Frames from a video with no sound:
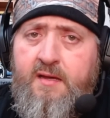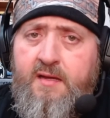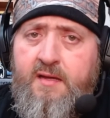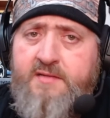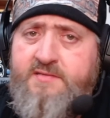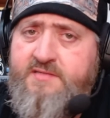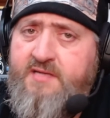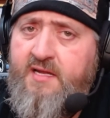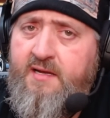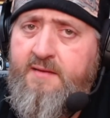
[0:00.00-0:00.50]

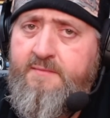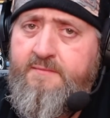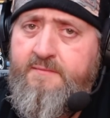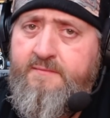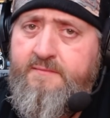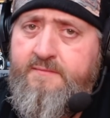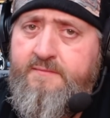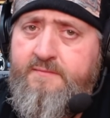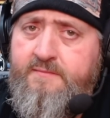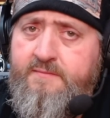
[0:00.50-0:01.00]
It's time.
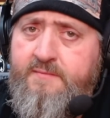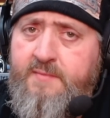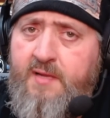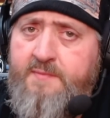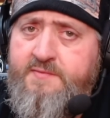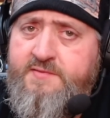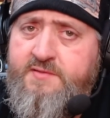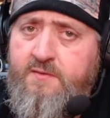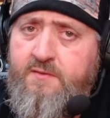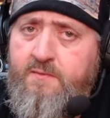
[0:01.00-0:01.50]

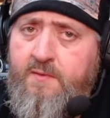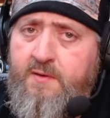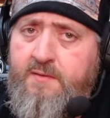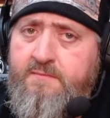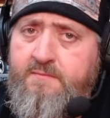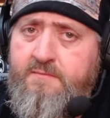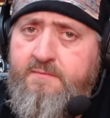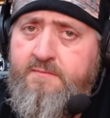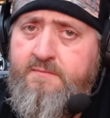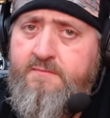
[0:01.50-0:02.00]
Episode 1.
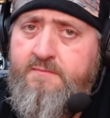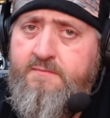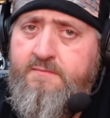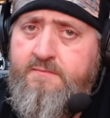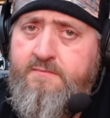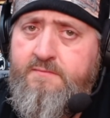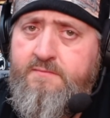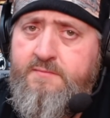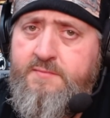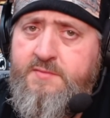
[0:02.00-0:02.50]

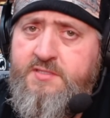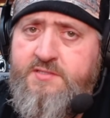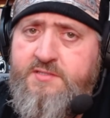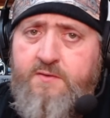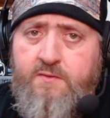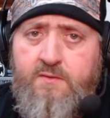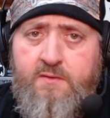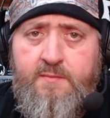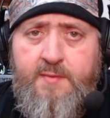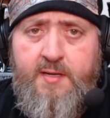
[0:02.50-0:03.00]

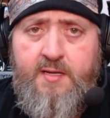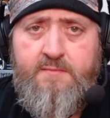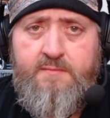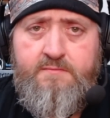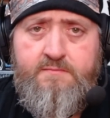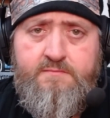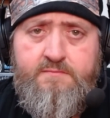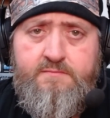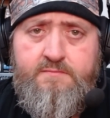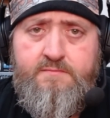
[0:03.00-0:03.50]
Squirrel Man.
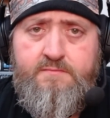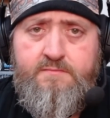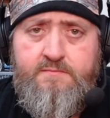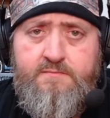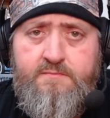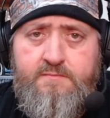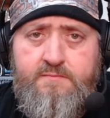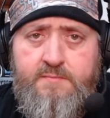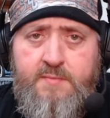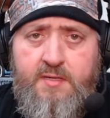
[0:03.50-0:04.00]

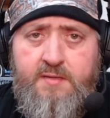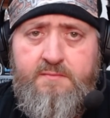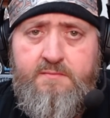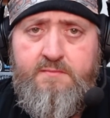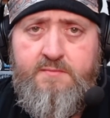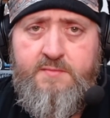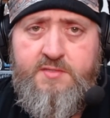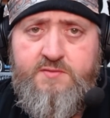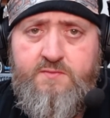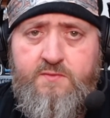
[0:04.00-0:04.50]
And
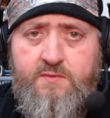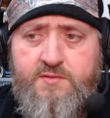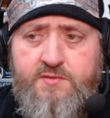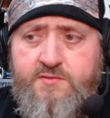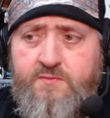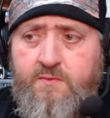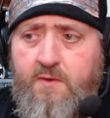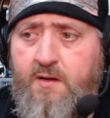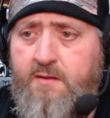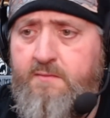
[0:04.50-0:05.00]
Squirrel
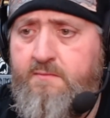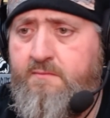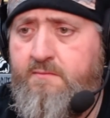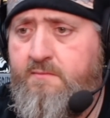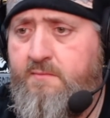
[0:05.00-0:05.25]
Squad.